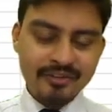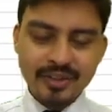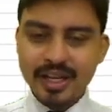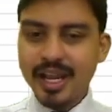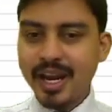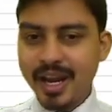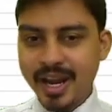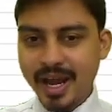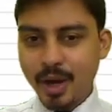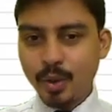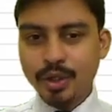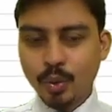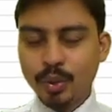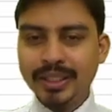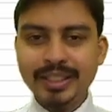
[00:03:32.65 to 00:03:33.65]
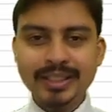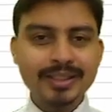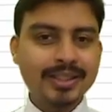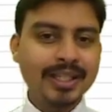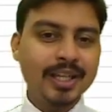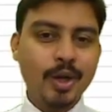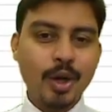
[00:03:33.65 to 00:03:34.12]
Now only
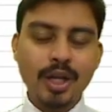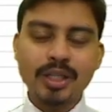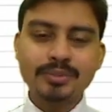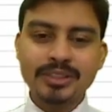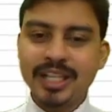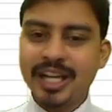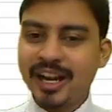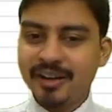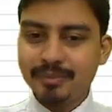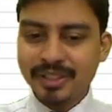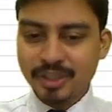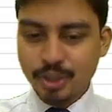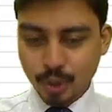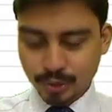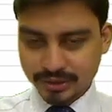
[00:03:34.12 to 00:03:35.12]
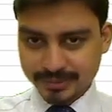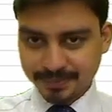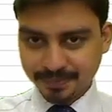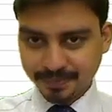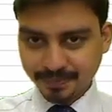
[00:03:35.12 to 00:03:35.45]
3 columns have been chosen.